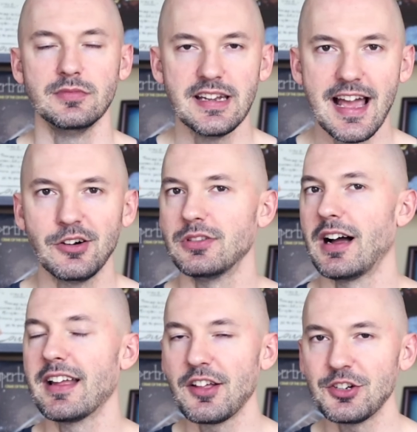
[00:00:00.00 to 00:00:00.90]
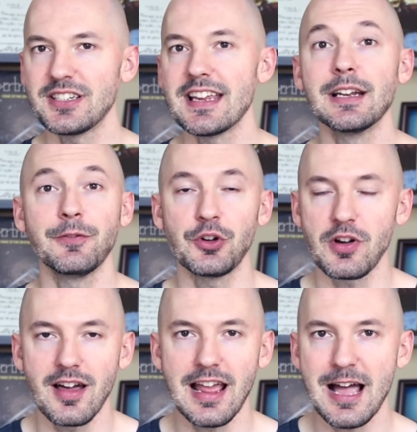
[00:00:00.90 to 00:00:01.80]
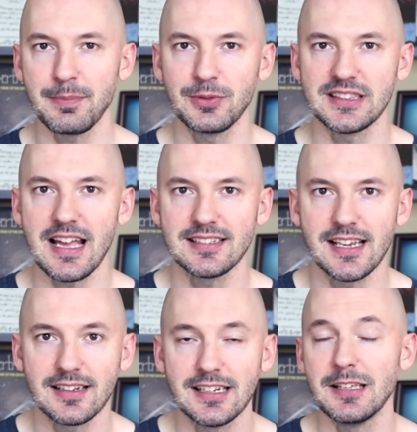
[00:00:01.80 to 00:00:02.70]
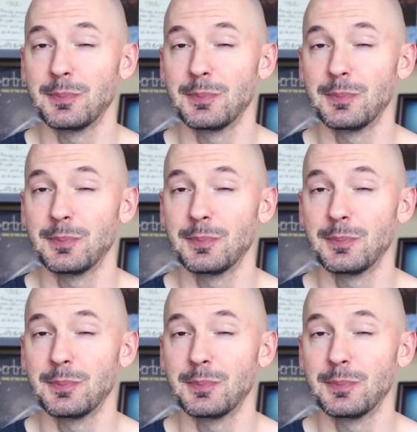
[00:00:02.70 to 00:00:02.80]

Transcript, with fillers: Now, I understand if you're not happy with that technique,